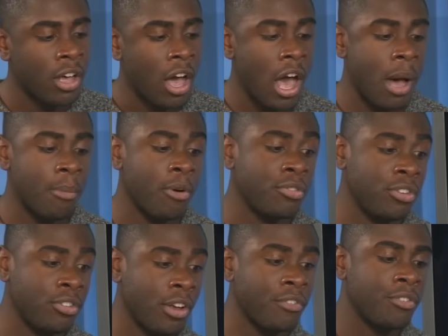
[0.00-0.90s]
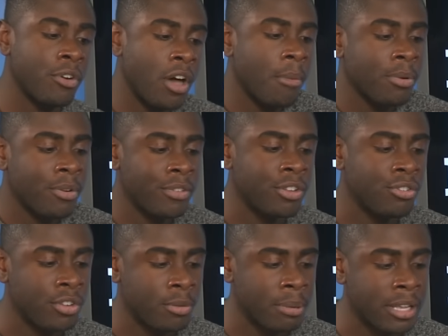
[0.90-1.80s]
Obviously suffered from a couple of
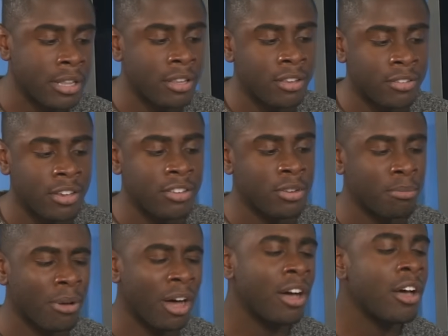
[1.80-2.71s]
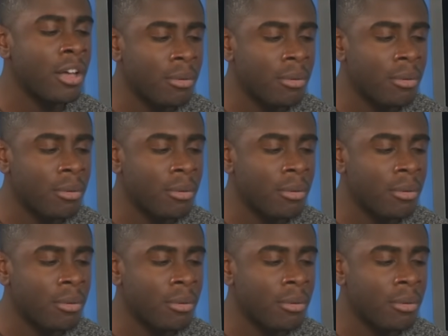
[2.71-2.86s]
injuries at the beginning of the season, but